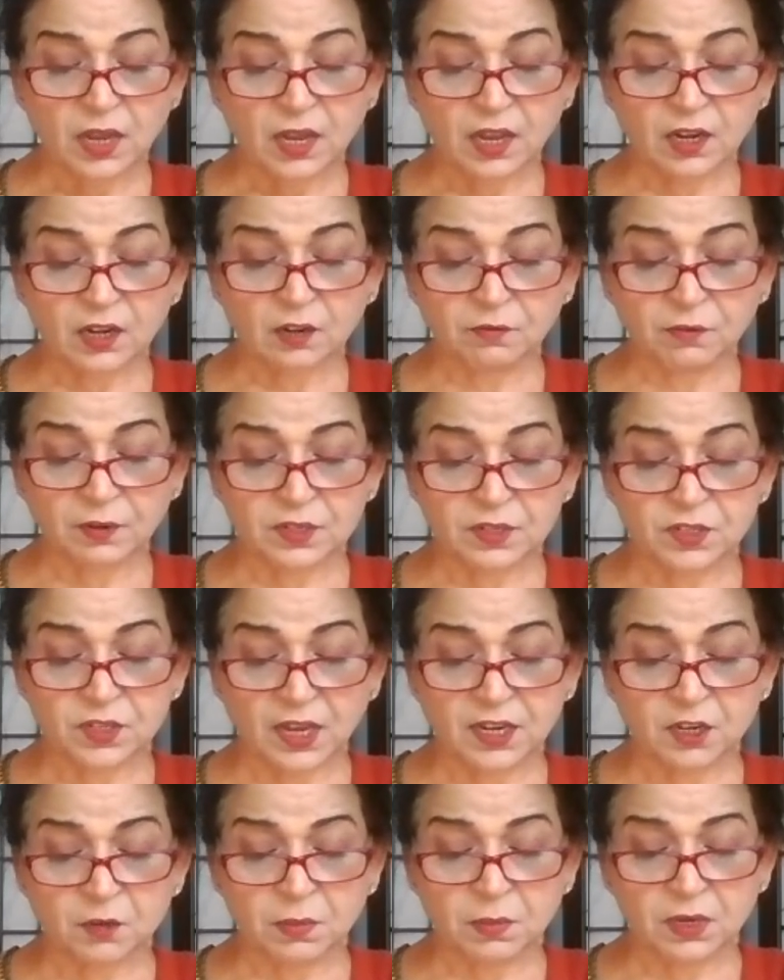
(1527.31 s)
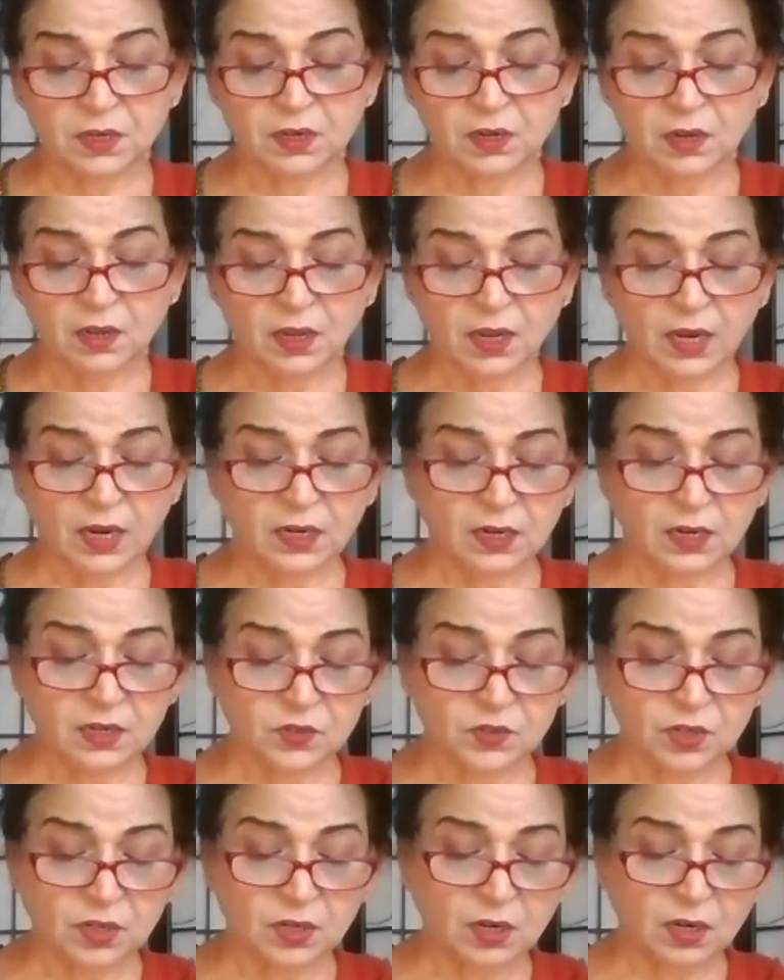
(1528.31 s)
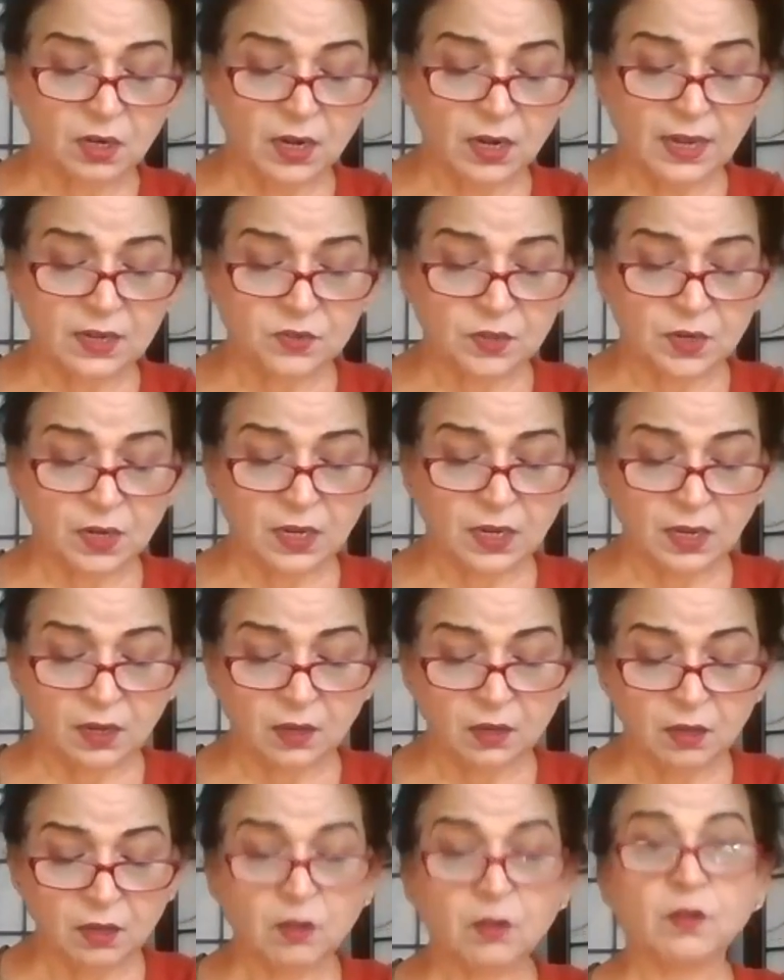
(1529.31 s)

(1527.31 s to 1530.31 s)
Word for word: and of excitement at his dazzling